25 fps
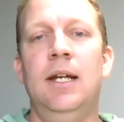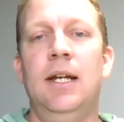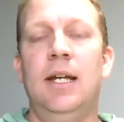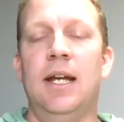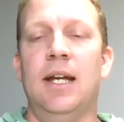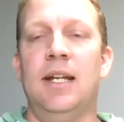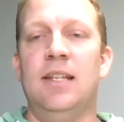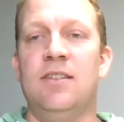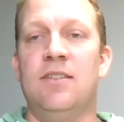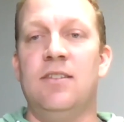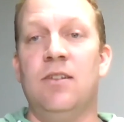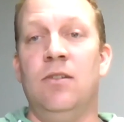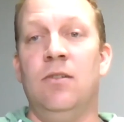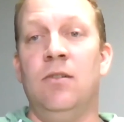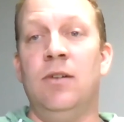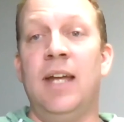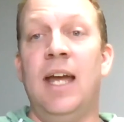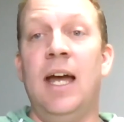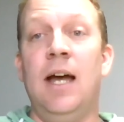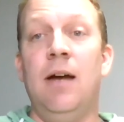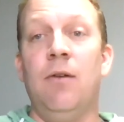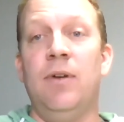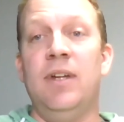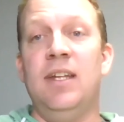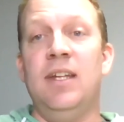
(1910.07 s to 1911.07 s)
And so,
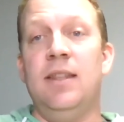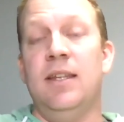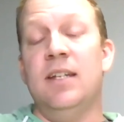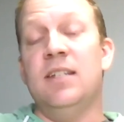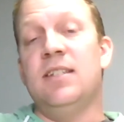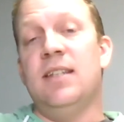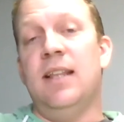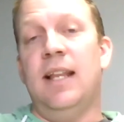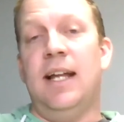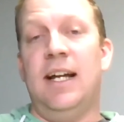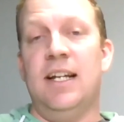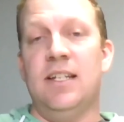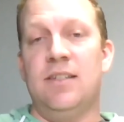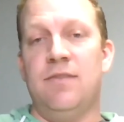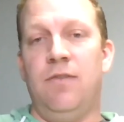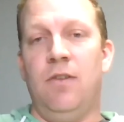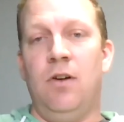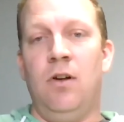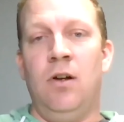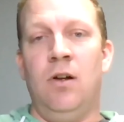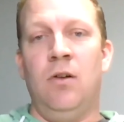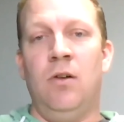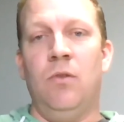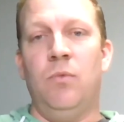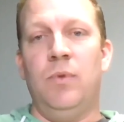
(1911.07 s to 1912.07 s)
this last
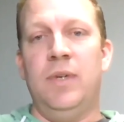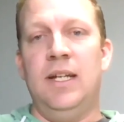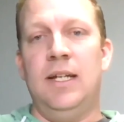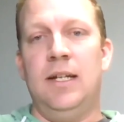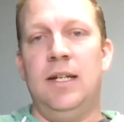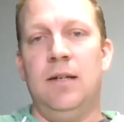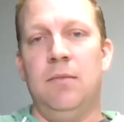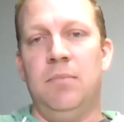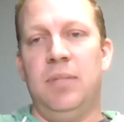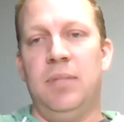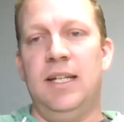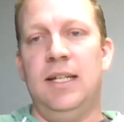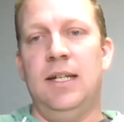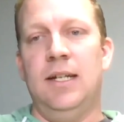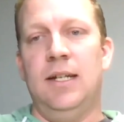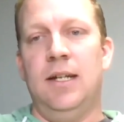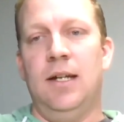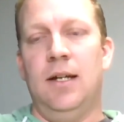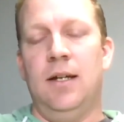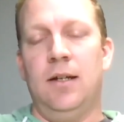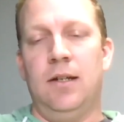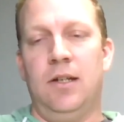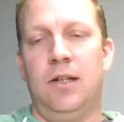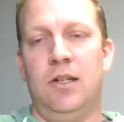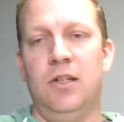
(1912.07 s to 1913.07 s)
fall, we completed
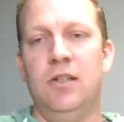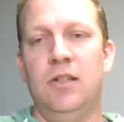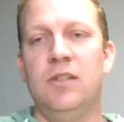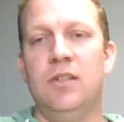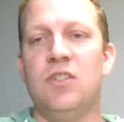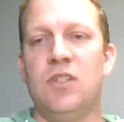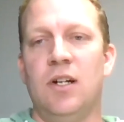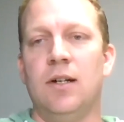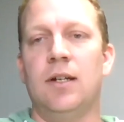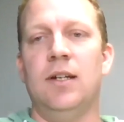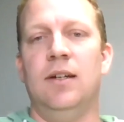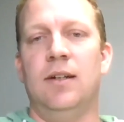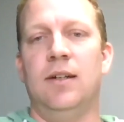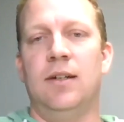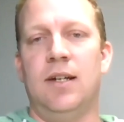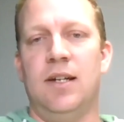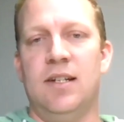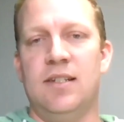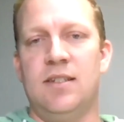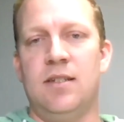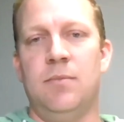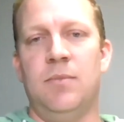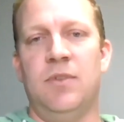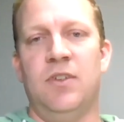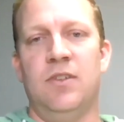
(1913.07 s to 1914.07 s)
a good chunk of
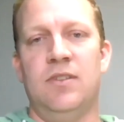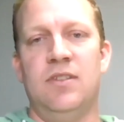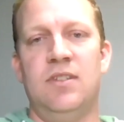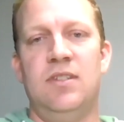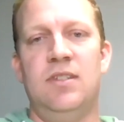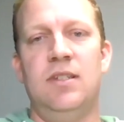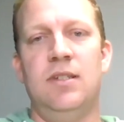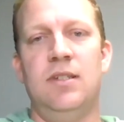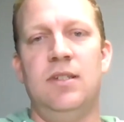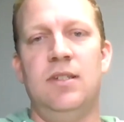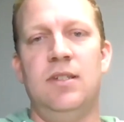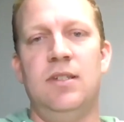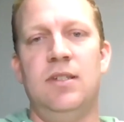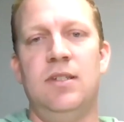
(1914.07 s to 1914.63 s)
customers